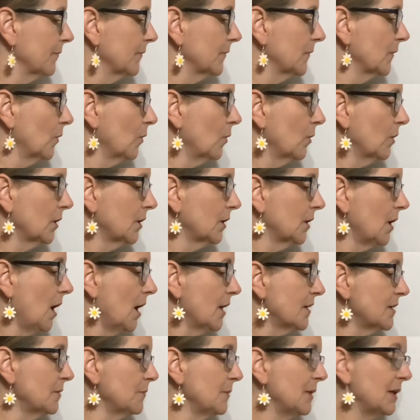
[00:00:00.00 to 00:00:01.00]
Or
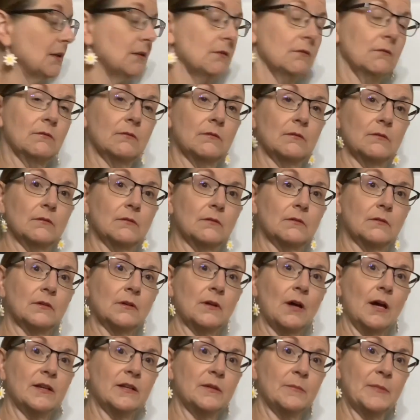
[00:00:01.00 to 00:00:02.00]
condiment
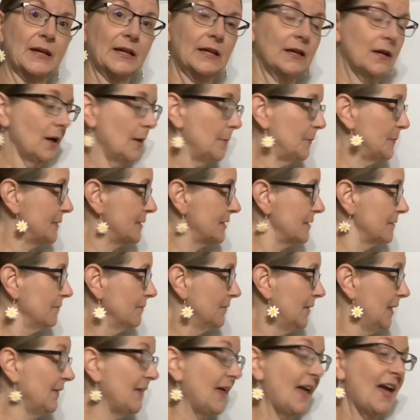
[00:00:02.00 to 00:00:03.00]
cups,
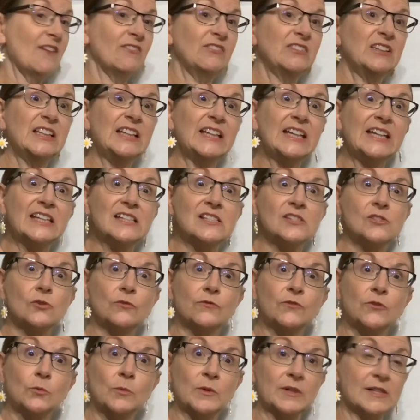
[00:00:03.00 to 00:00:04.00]
and they have lids, so if
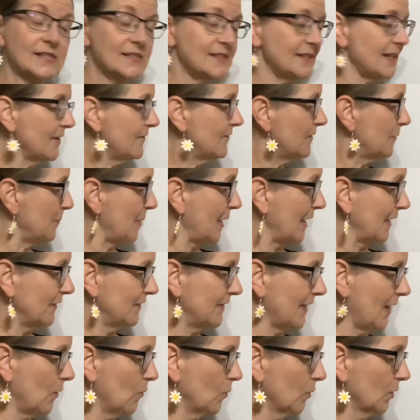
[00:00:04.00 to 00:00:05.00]
you want to save the paint,
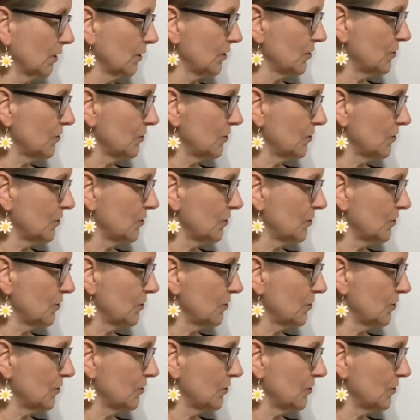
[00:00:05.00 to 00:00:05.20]
that works